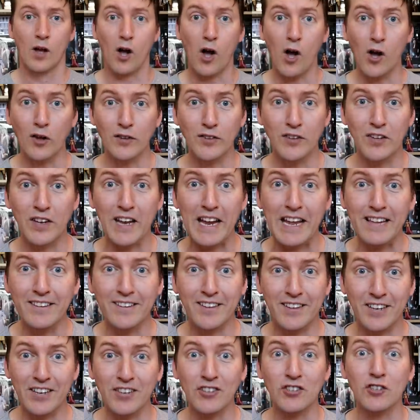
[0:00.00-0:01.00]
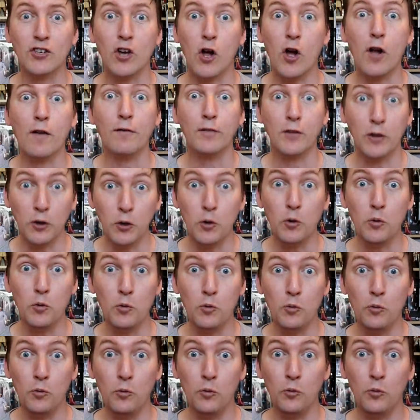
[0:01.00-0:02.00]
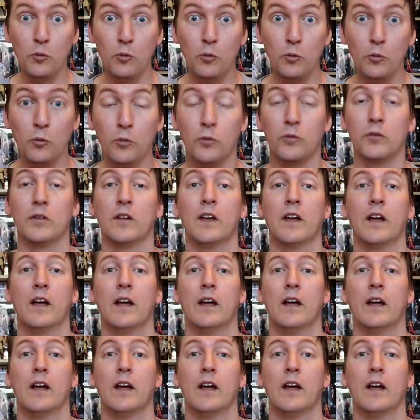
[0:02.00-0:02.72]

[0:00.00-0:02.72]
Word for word: On today's edition of the news,